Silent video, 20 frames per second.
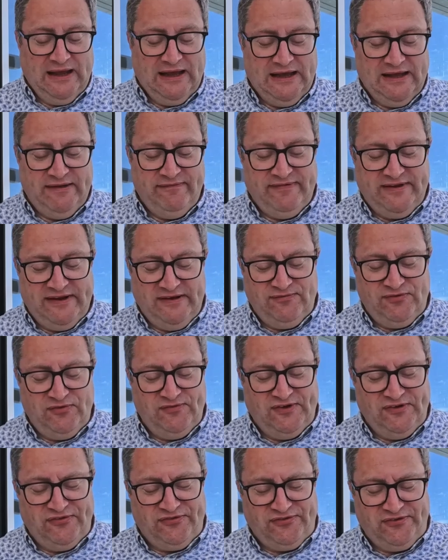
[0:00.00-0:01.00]
And then for the
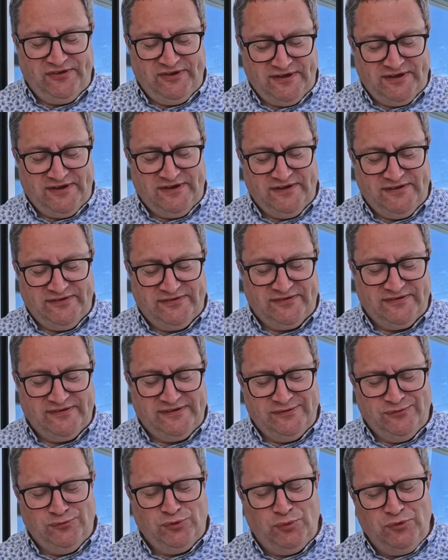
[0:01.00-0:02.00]
dessert,
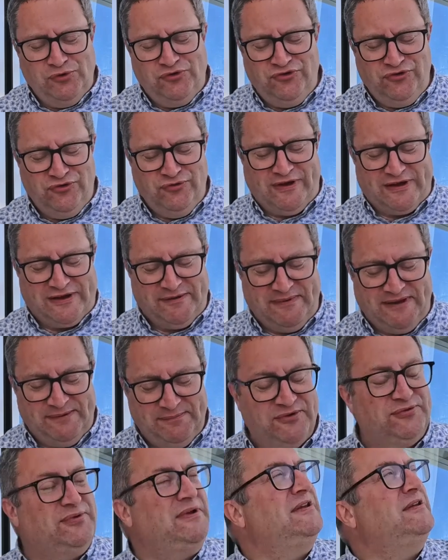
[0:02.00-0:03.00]
what would you recommend
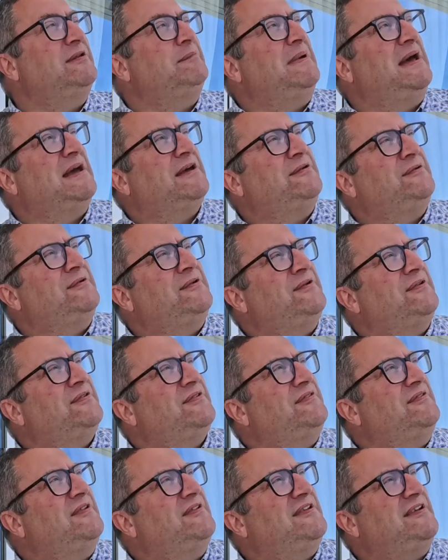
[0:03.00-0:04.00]
between the macarons
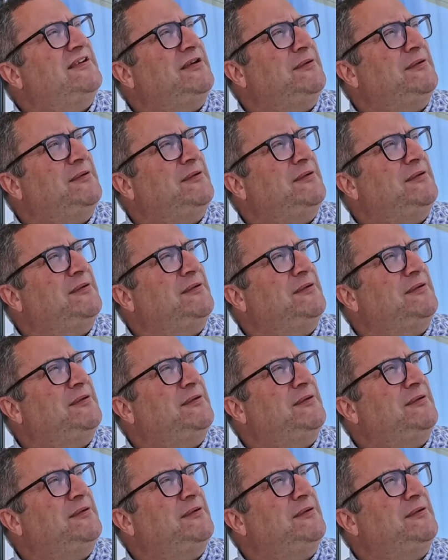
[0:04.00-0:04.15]
and the